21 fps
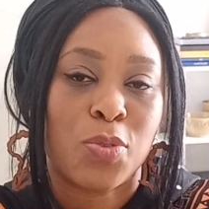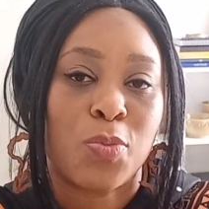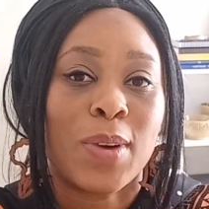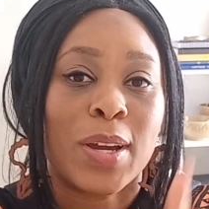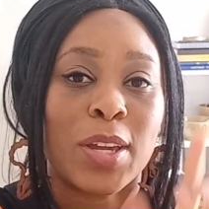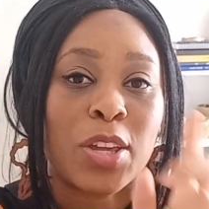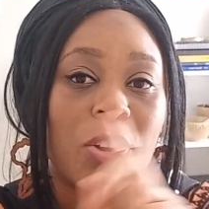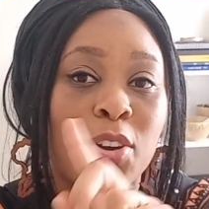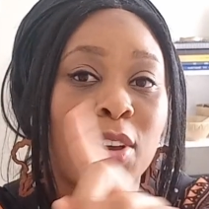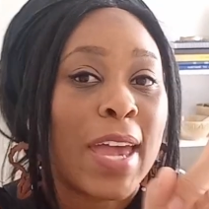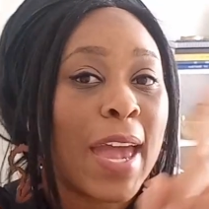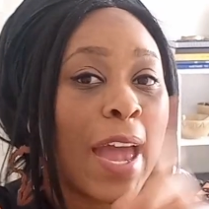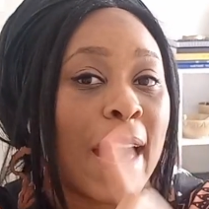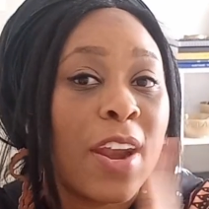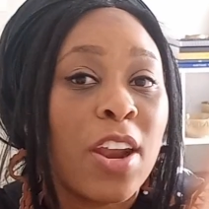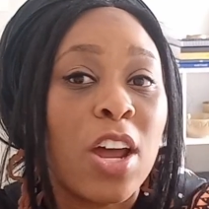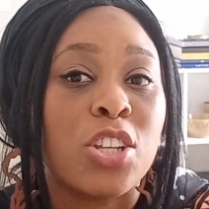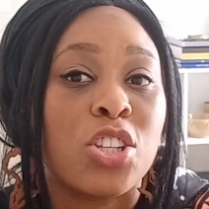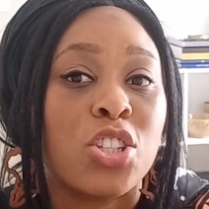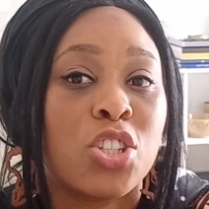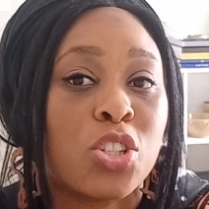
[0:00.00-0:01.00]
What you
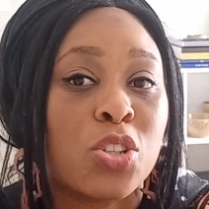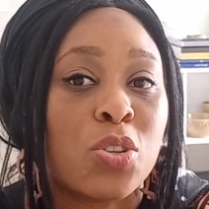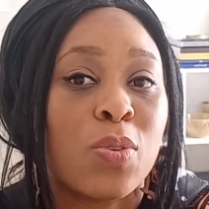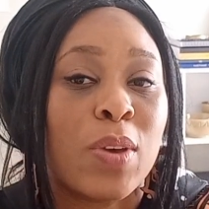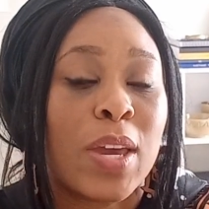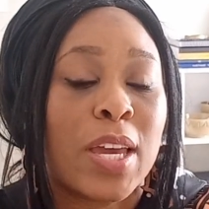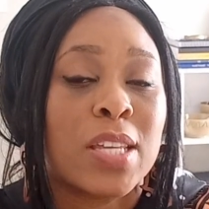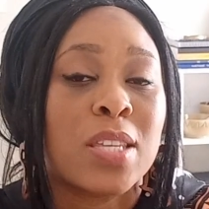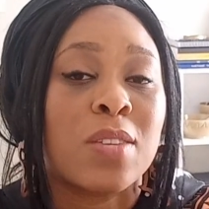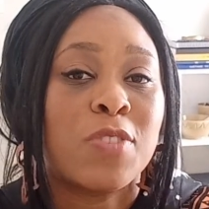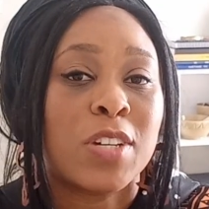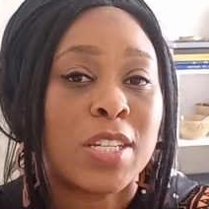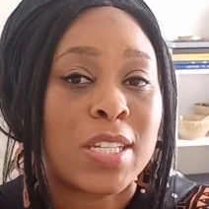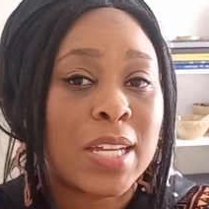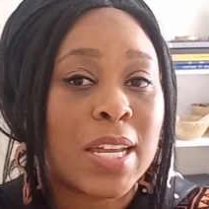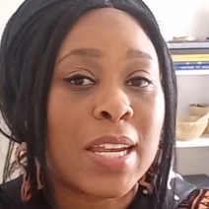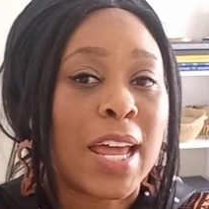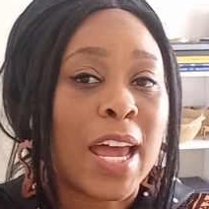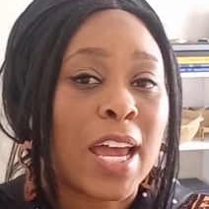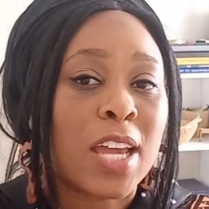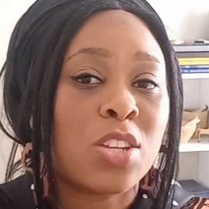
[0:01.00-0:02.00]
cannot do is for
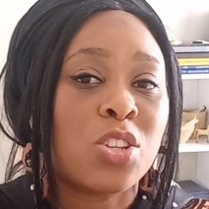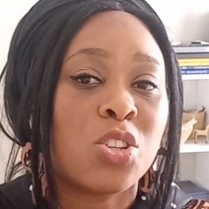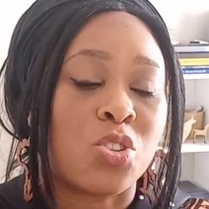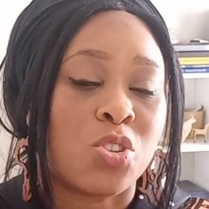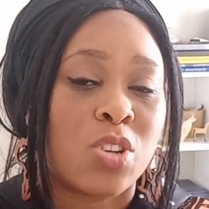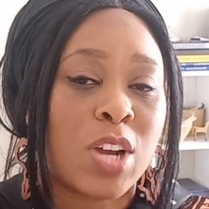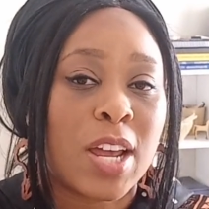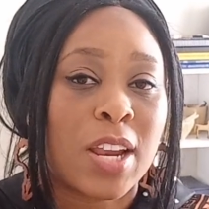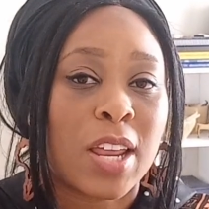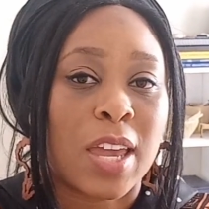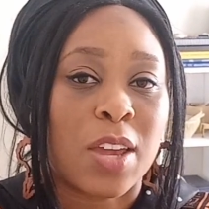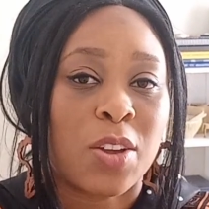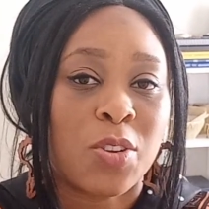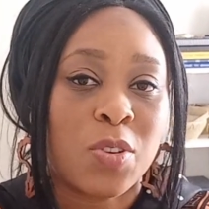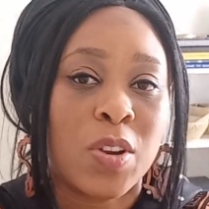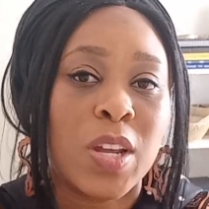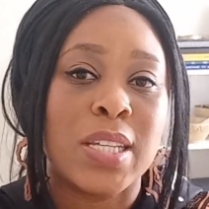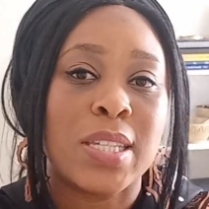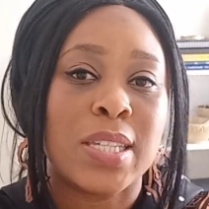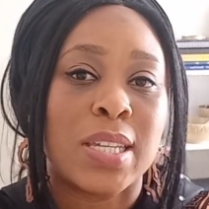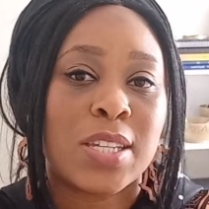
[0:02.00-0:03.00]
Tendai to try to
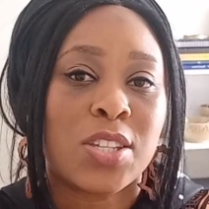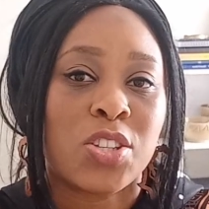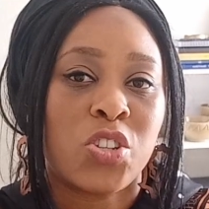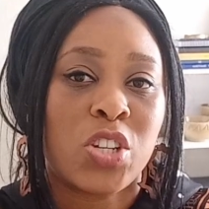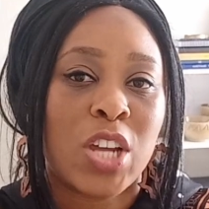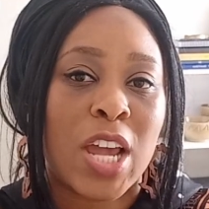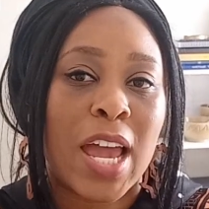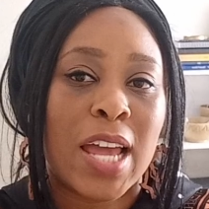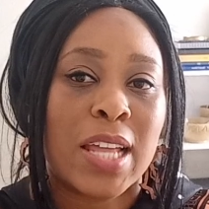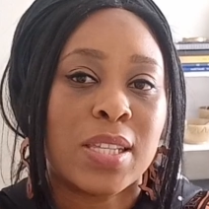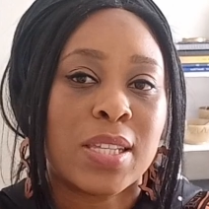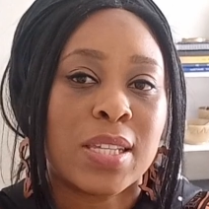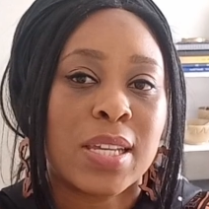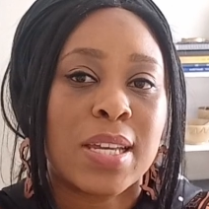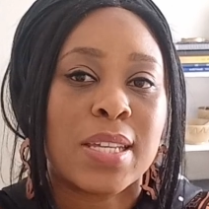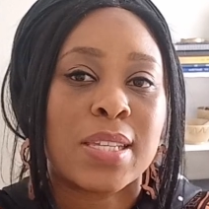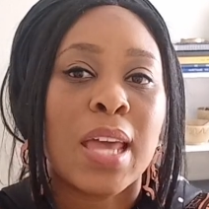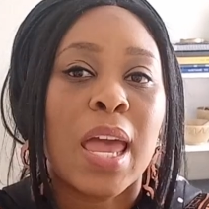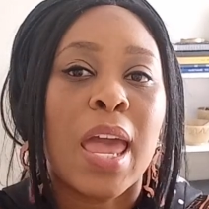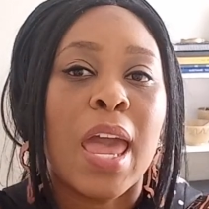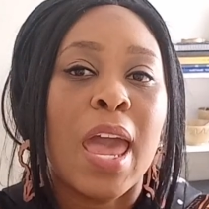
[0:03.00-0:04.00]
increase his
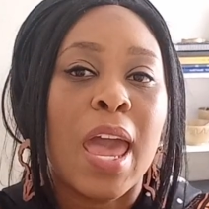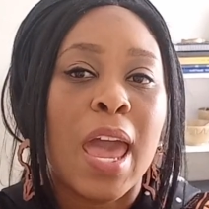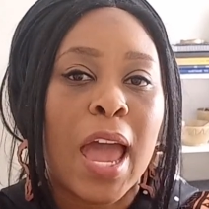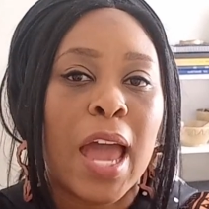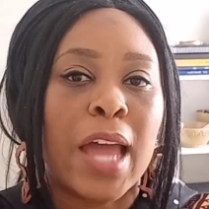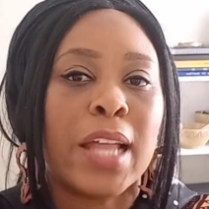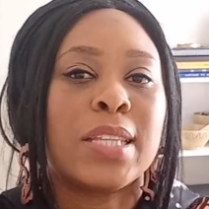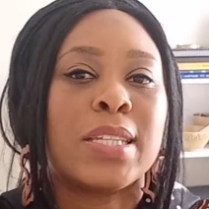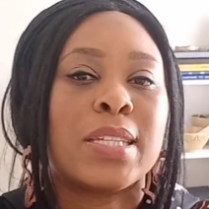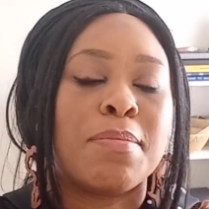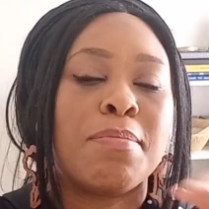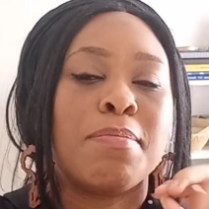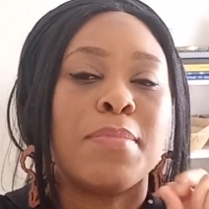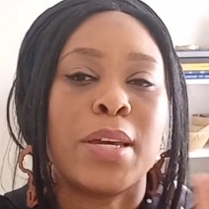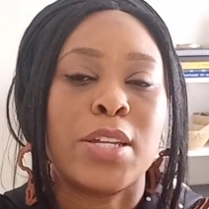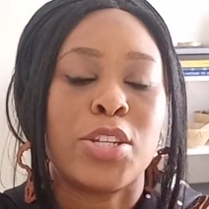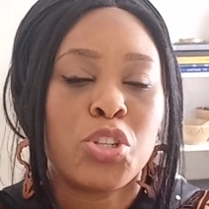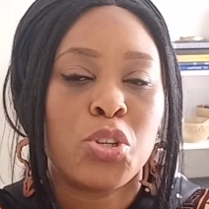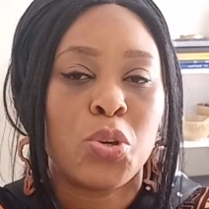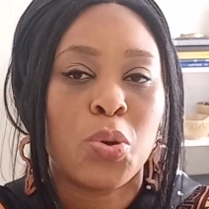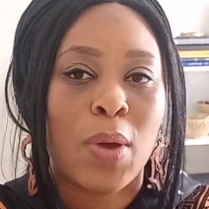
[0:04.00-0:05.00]
chances and
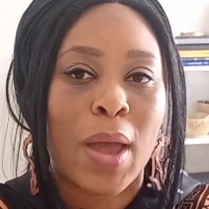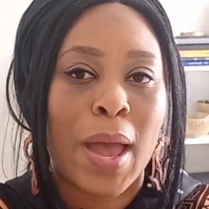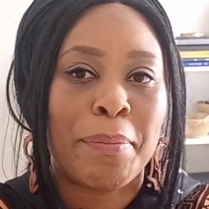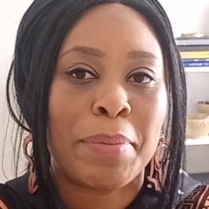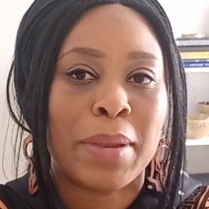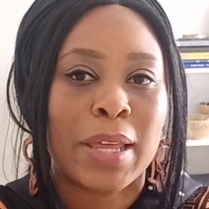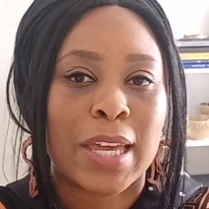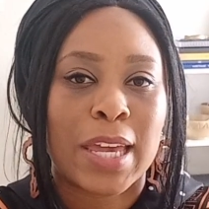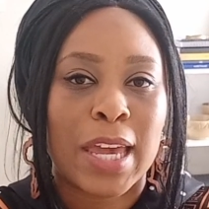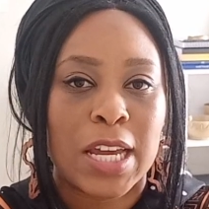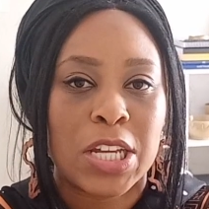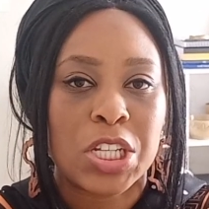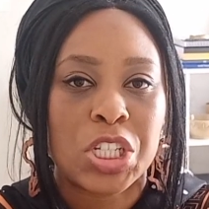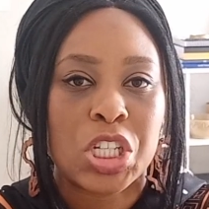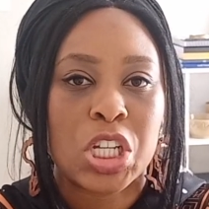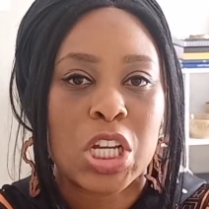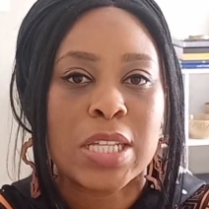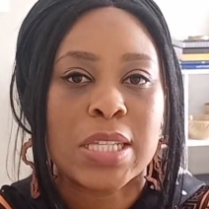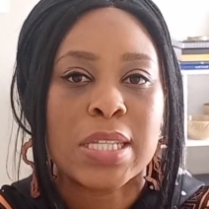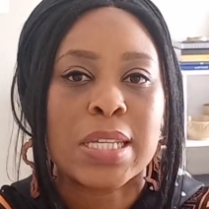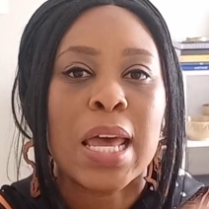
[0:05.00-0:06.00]
submit 2
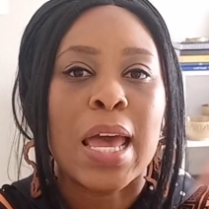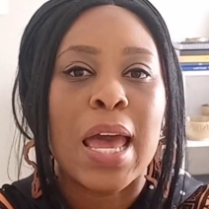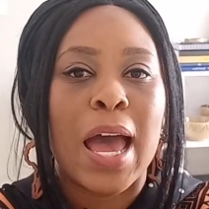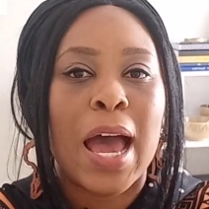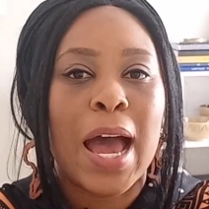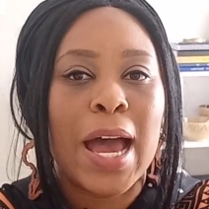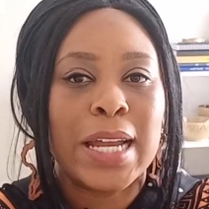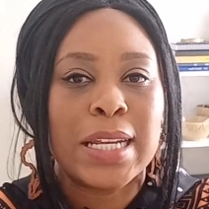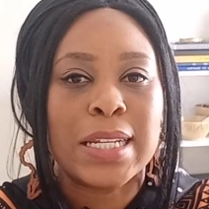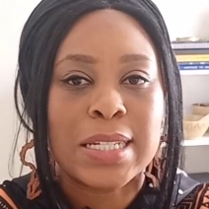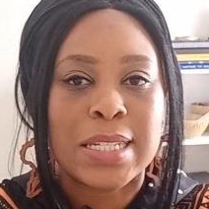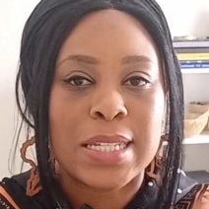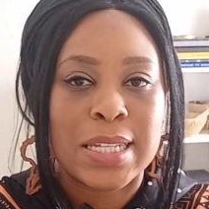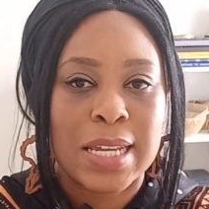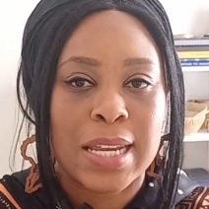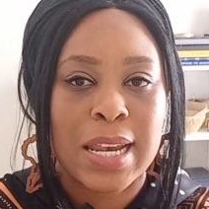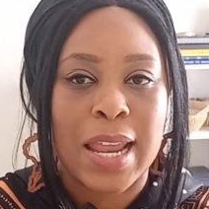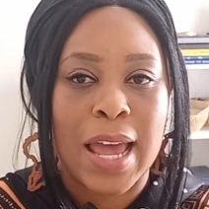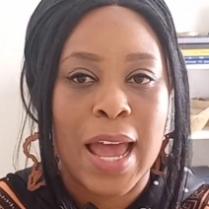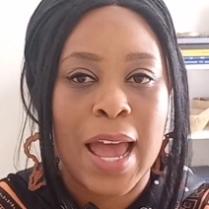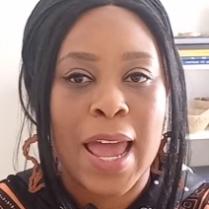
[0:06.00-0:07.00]
applications under
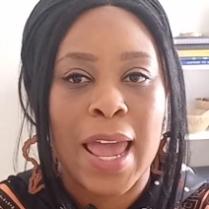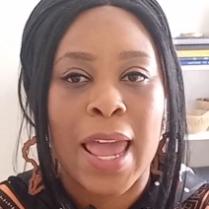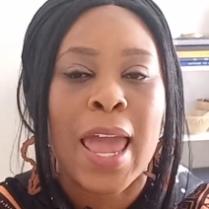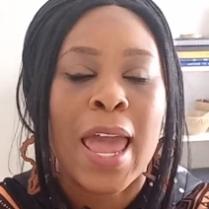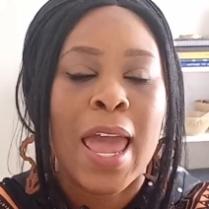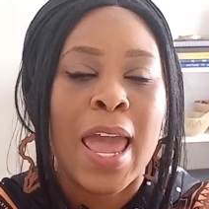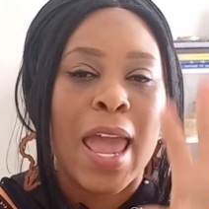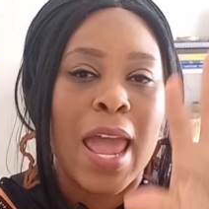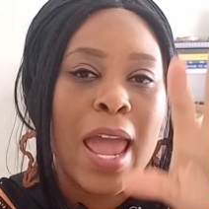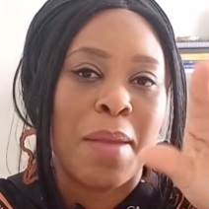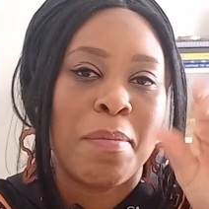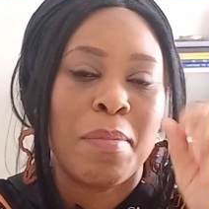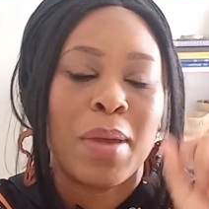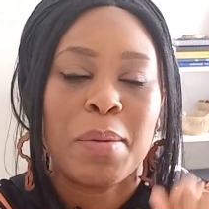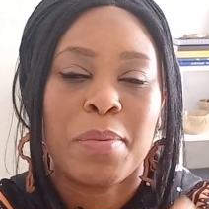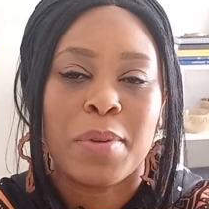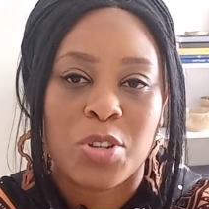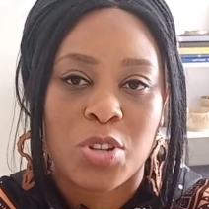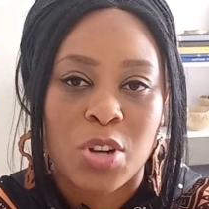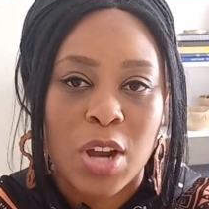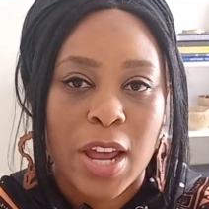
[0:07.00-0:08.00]
Tendai and
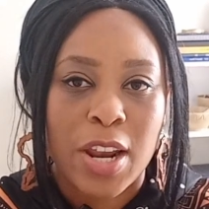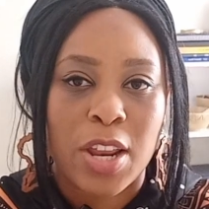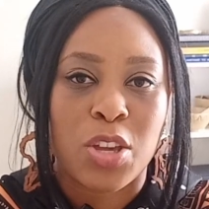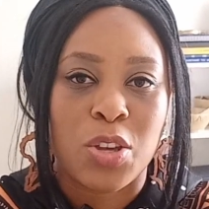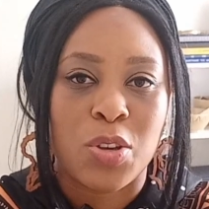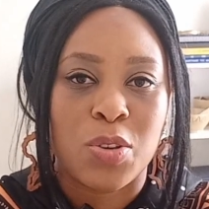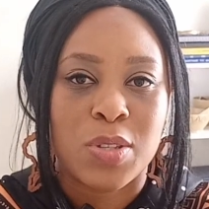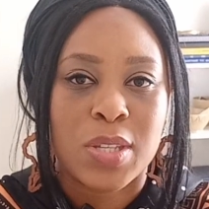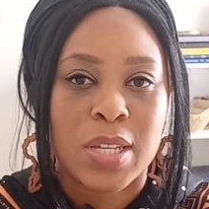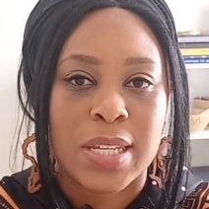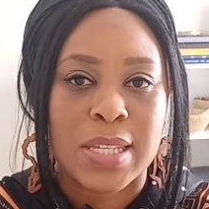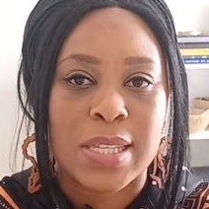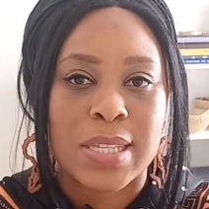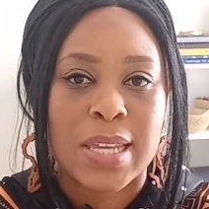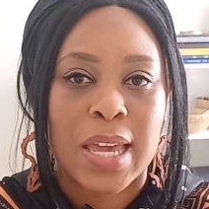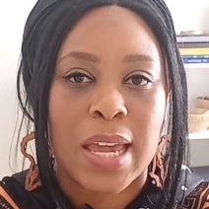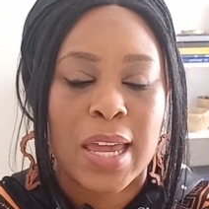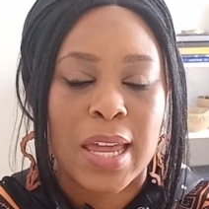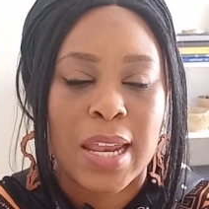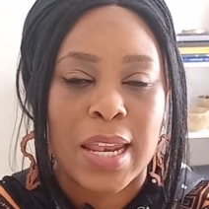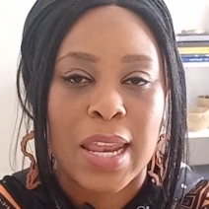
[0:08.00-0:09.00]
maybe try to use his
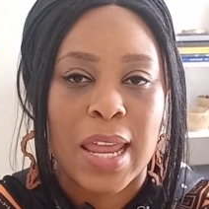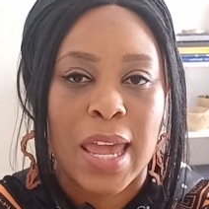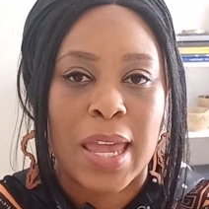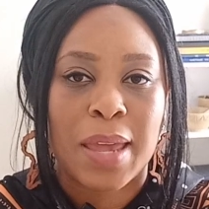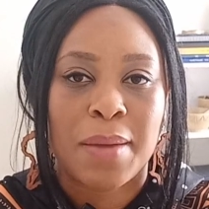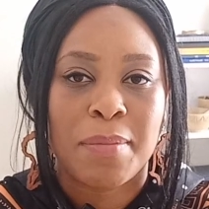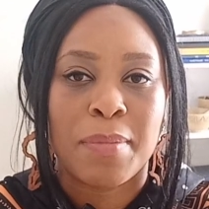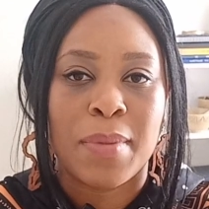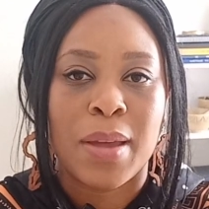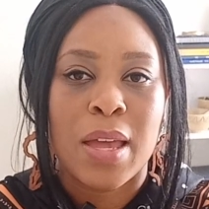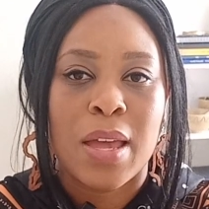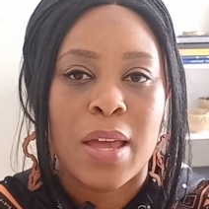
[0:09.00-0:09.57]
second name,